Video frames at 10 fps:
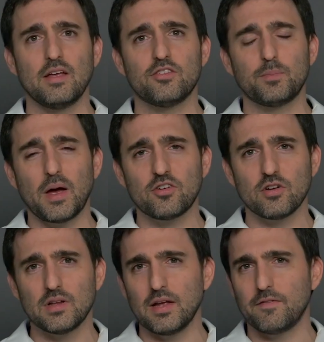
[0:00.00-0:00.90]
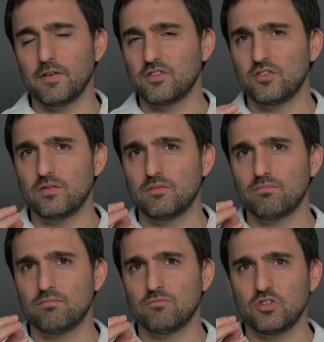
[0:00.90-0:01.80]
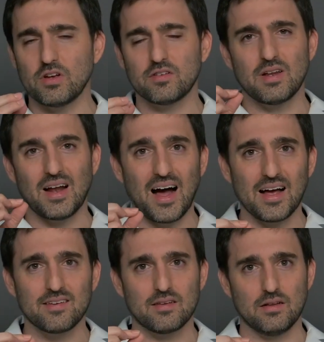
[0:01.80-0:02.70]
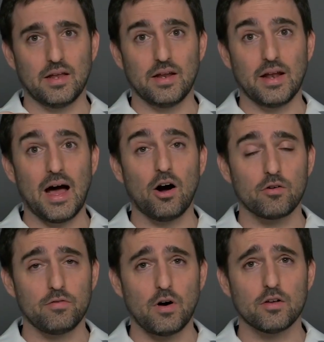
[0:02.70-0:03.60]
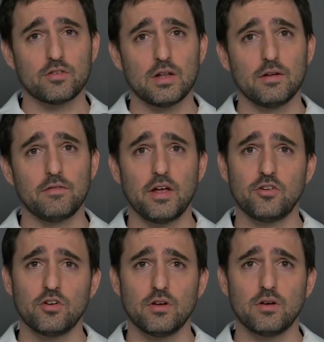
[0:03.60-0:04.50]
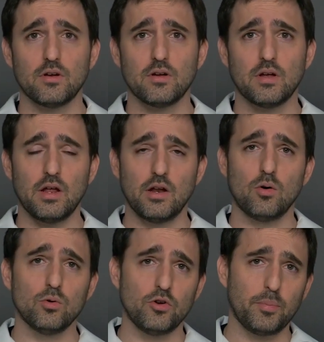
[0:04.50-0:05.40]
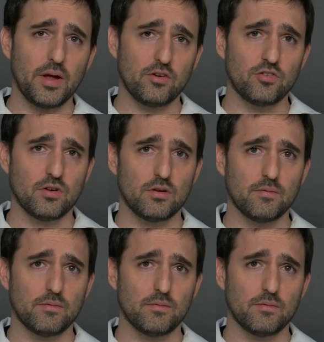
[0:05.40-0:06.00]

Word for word: especially if it's just an isolated alk elevation in an older patient.